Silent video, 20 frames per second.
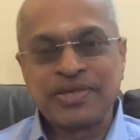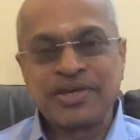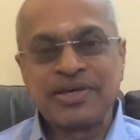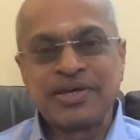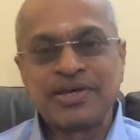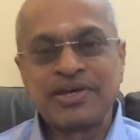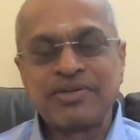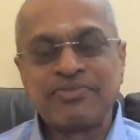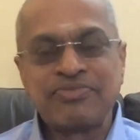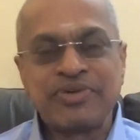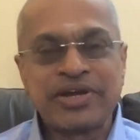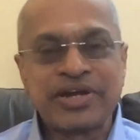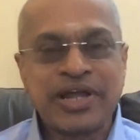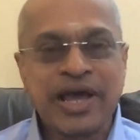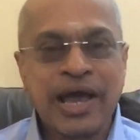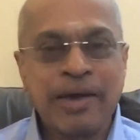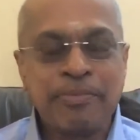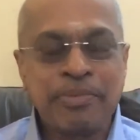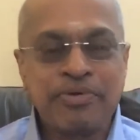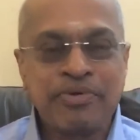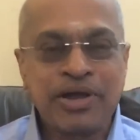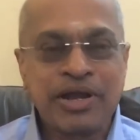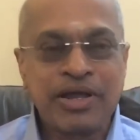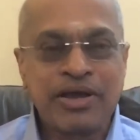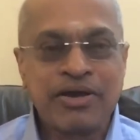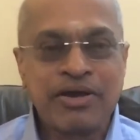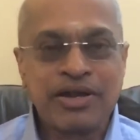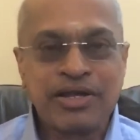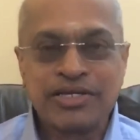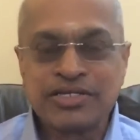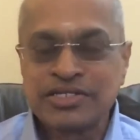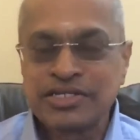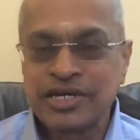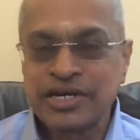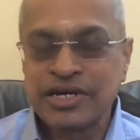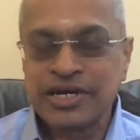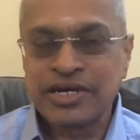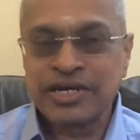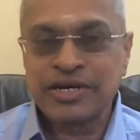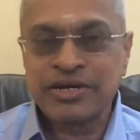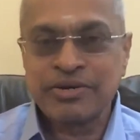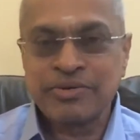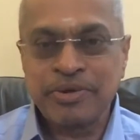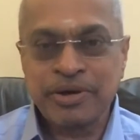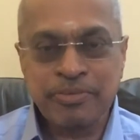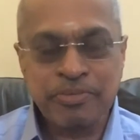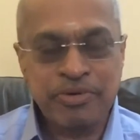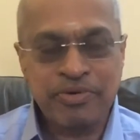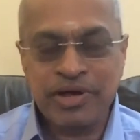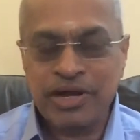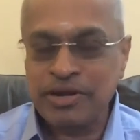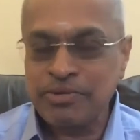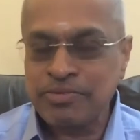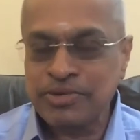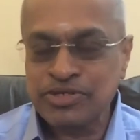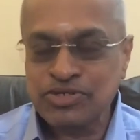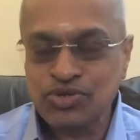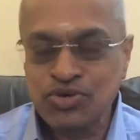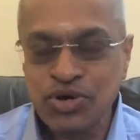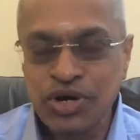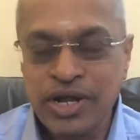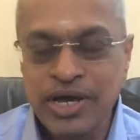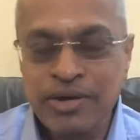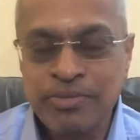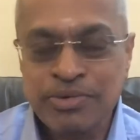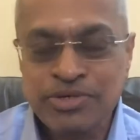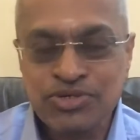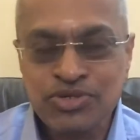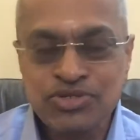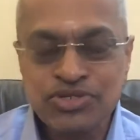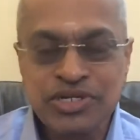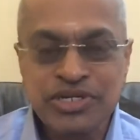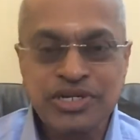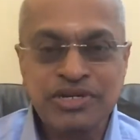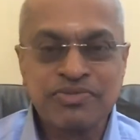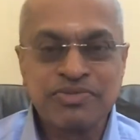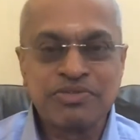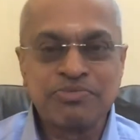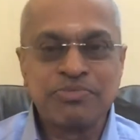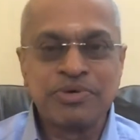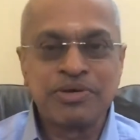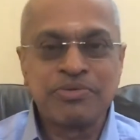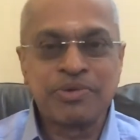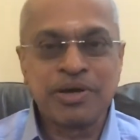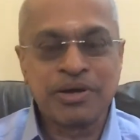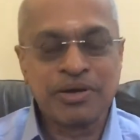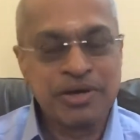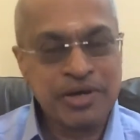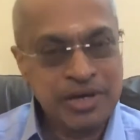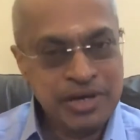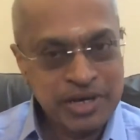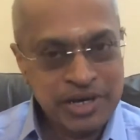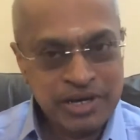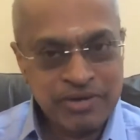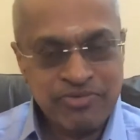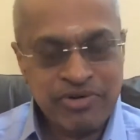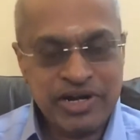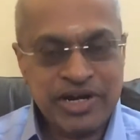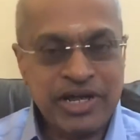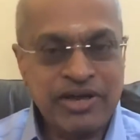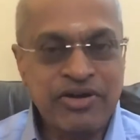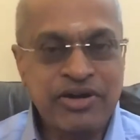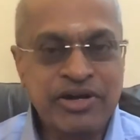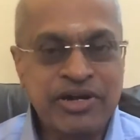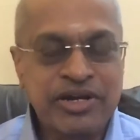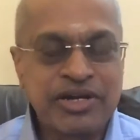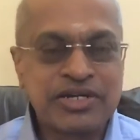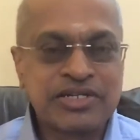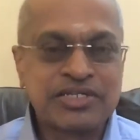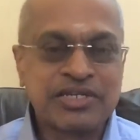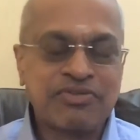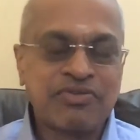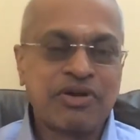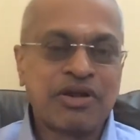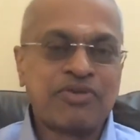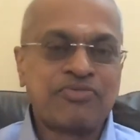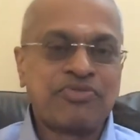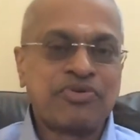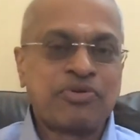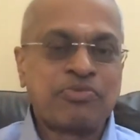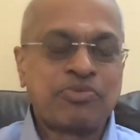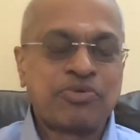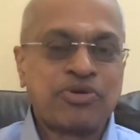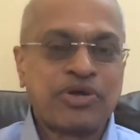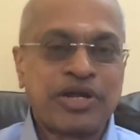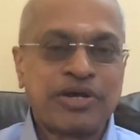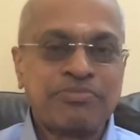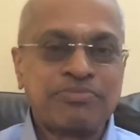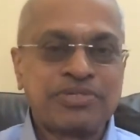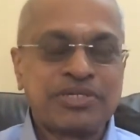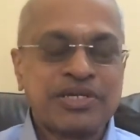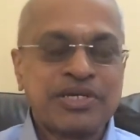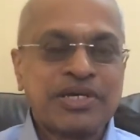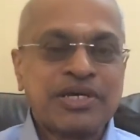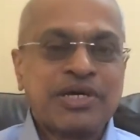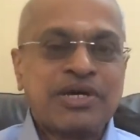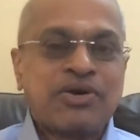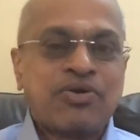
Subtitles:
In fact, Happy Valley College, Happy Valley B School, I am associated with. In fact, I attended several of your programs.